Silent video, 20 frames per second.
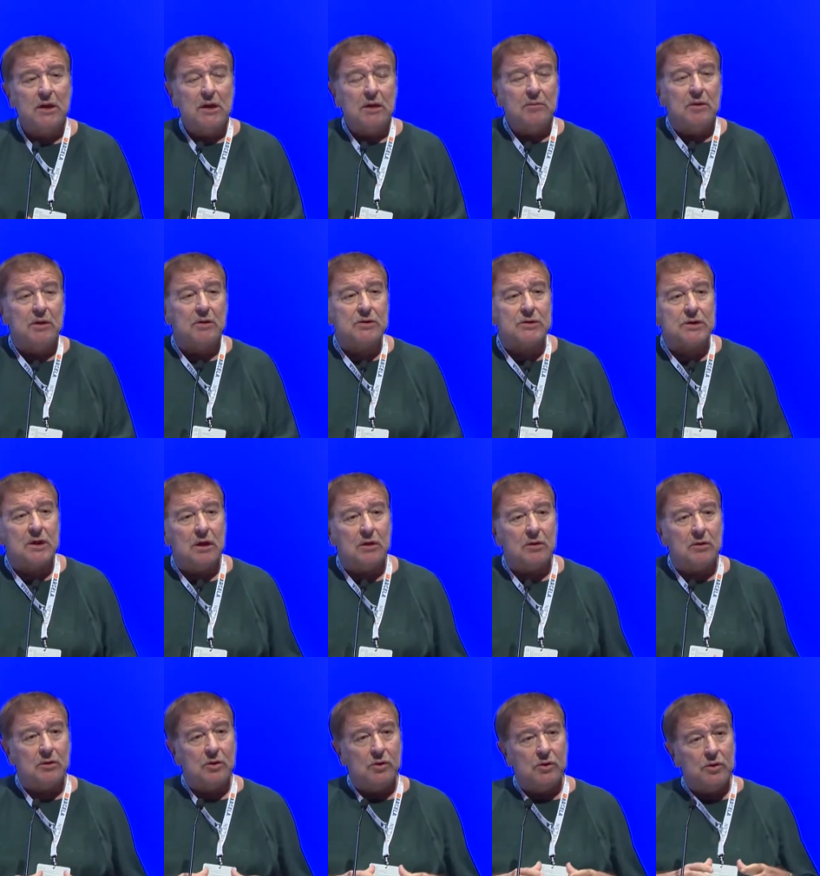because
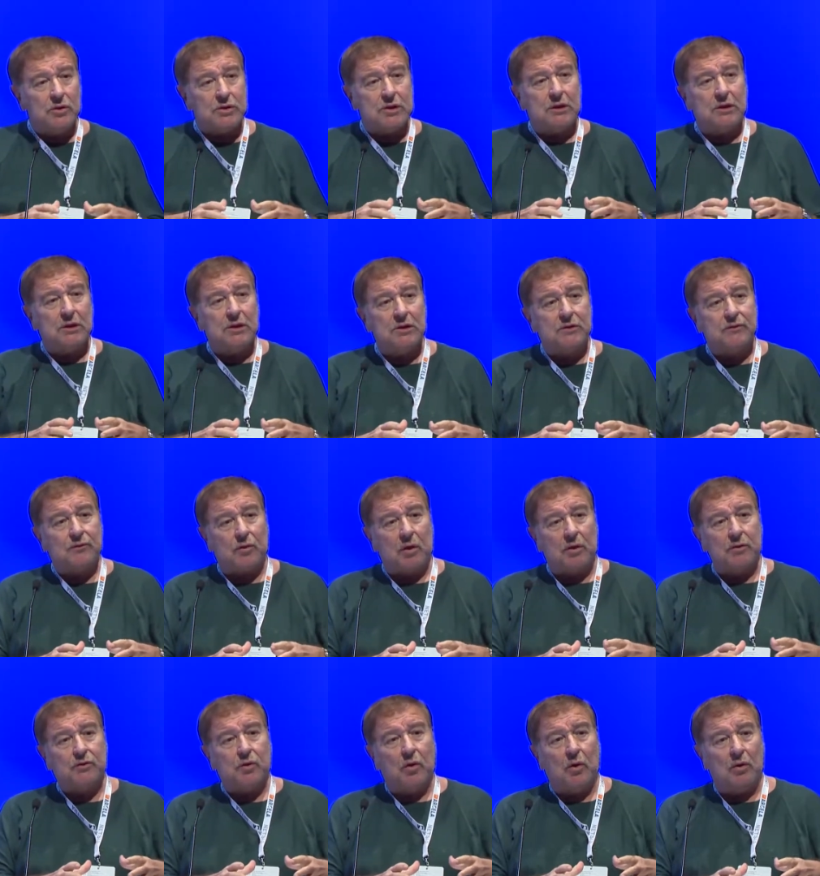they're using this
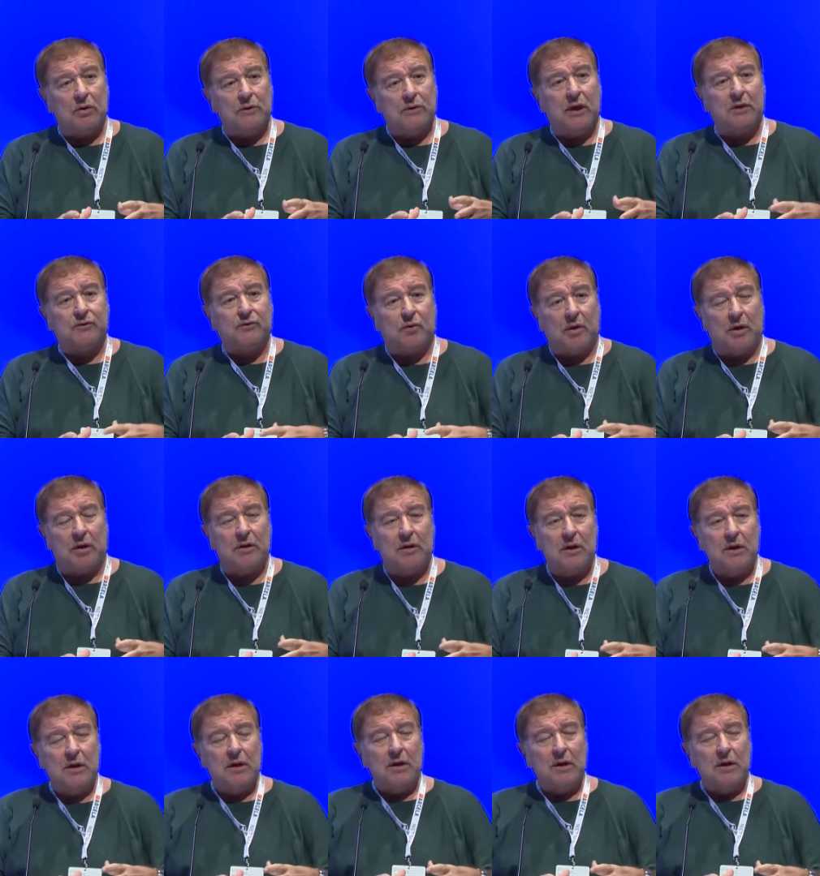fronthaul network